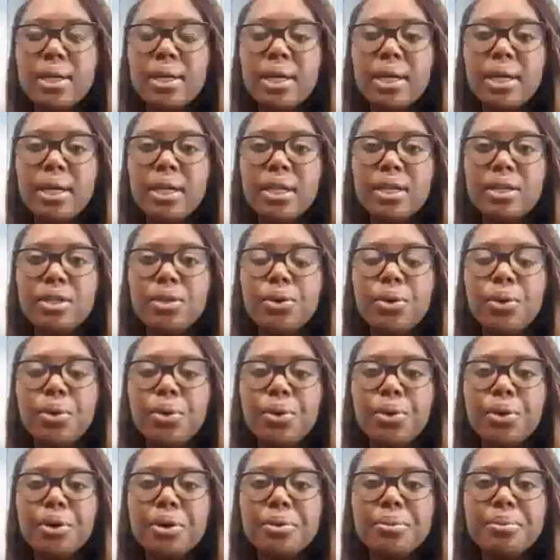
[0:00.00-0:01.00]
cut and
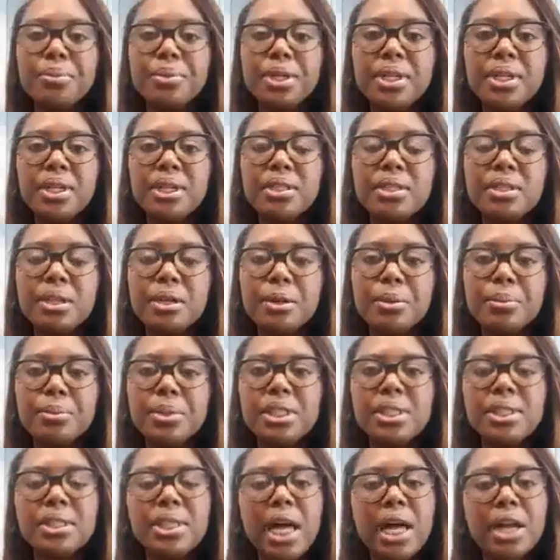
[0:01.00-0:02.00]
core, because um,
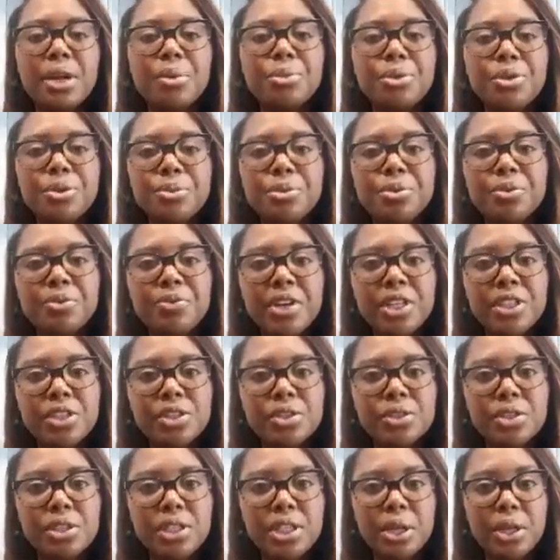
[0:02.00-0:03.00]
it's a lot of beauty
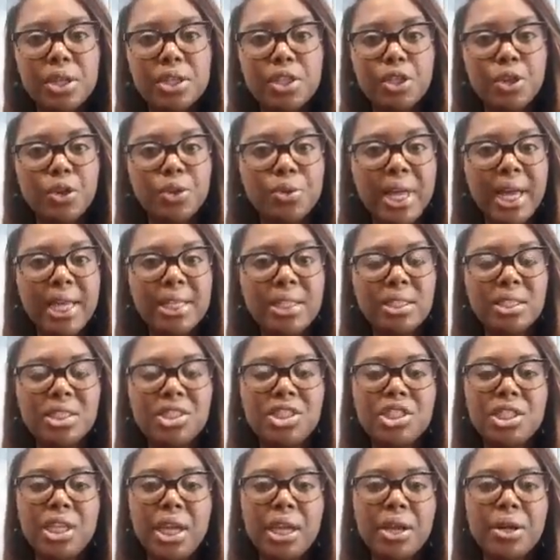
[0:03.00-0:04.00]
professionals that don't like to
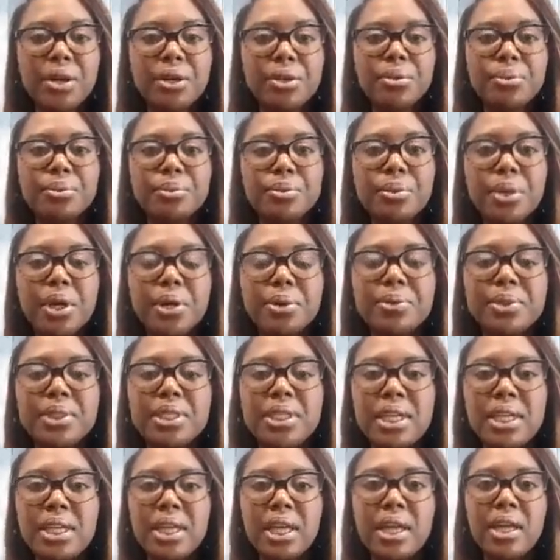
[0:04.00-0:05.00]
share. I would
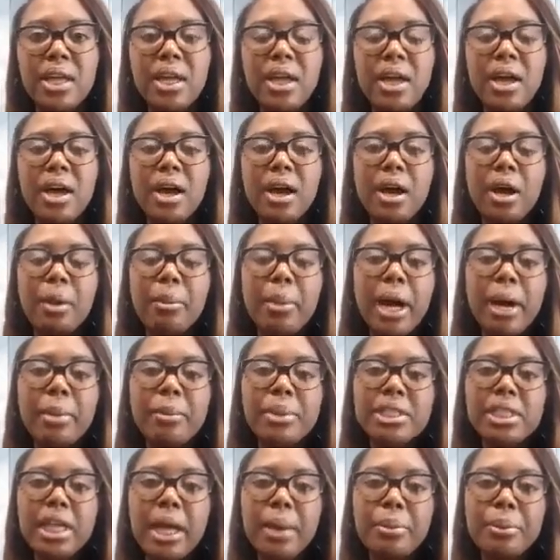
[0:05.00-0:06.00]
say that um, I'm
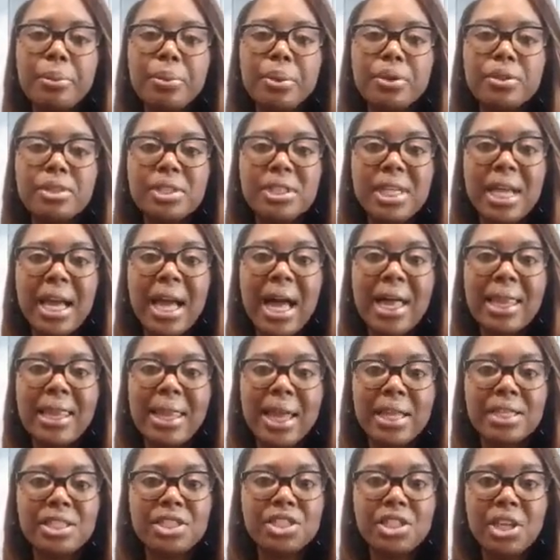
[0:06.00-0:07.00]
a type of person that I
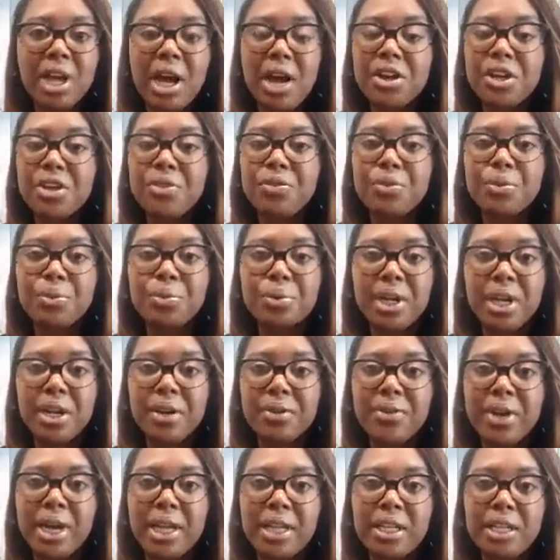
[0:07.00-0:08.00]
like to share. I'll give you
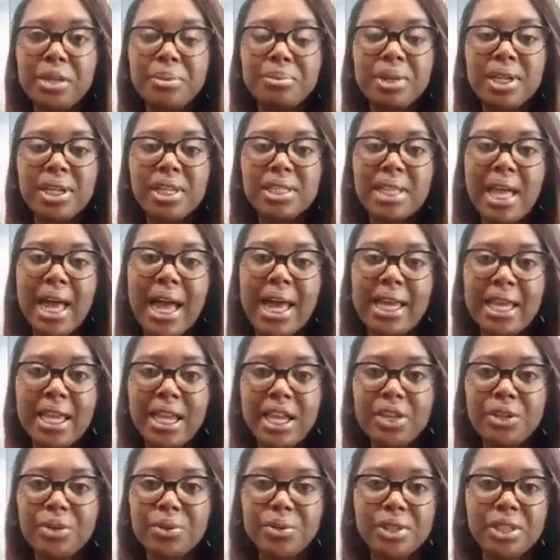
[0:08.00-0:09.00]
whatever I need because I
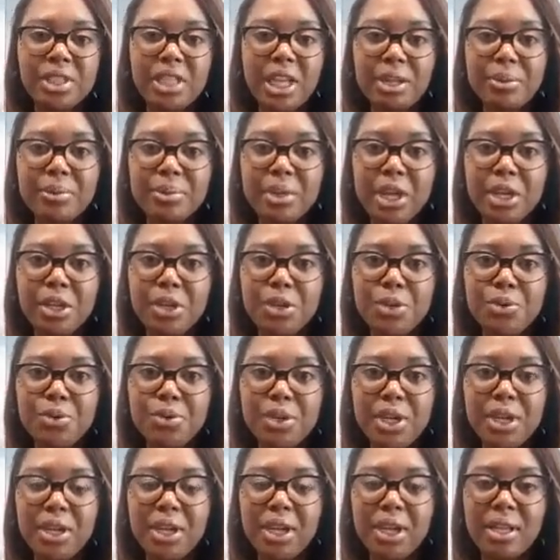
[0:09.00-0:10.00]
can't do the same thing you
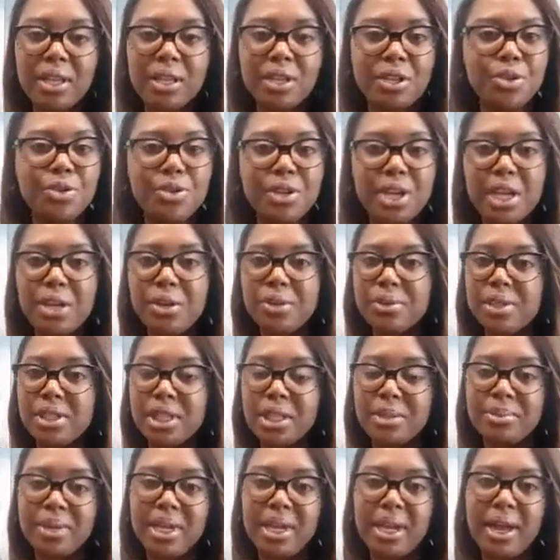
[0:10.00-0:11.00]
can. You can't do the
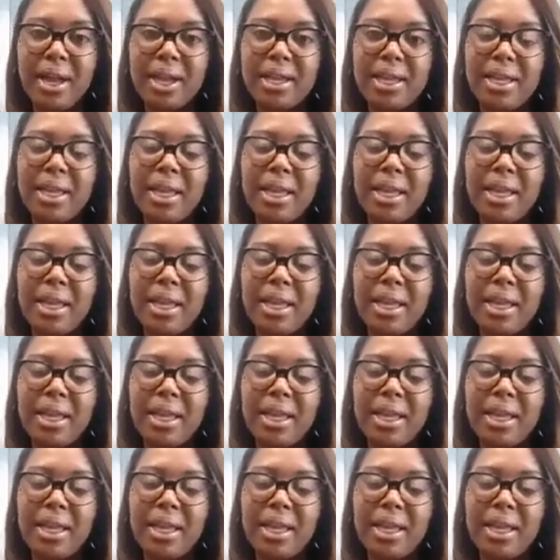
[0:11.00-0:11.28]
same thing I